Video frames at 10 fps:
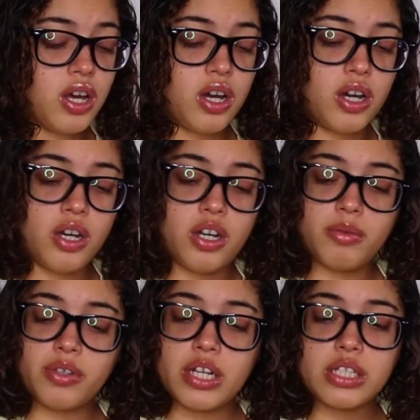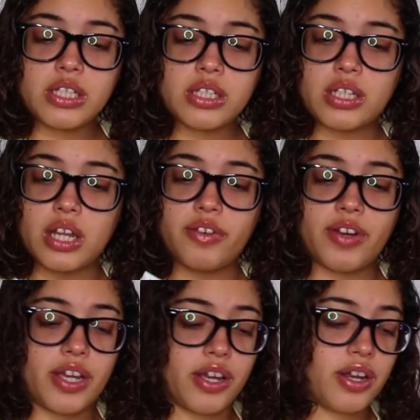Grace and Stella
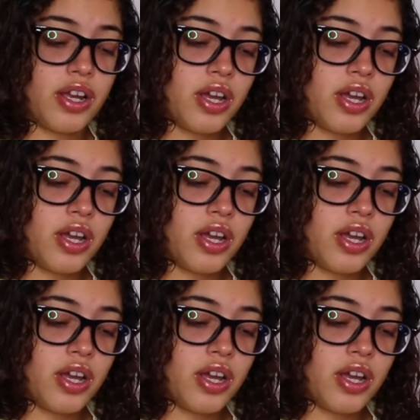right here.